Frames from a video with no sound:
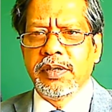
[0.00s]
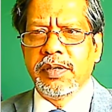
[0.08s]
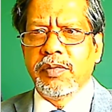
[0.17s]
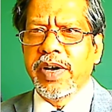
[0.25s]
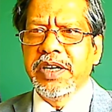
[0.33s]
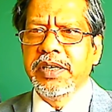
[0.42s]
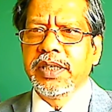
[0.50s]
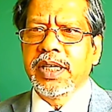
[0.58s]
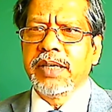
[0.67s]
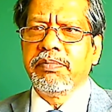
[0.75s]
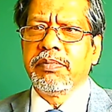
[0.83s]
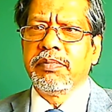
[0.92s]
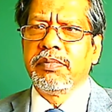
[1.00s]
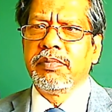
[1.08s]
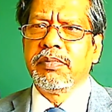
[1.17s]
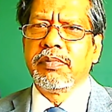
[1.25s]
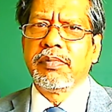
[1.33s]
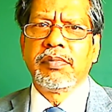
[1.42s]
Why didn't I
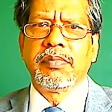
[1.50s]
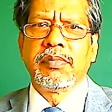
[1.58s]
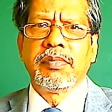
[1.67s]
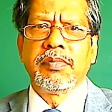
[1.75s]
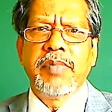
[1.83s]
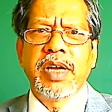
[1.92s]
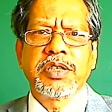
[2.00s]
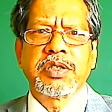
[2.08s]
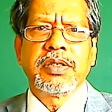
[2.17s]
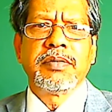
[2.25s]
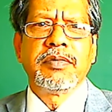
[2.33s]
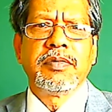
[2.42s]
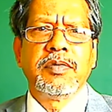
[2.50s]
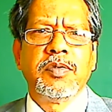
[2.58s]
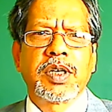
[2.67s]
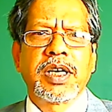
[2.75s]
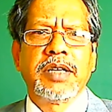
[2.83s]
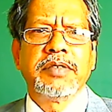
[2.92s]
mention
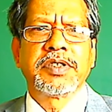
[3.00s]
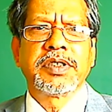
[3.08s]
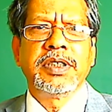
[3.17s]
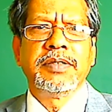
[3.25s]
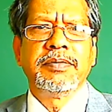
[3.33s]
what kind of steel?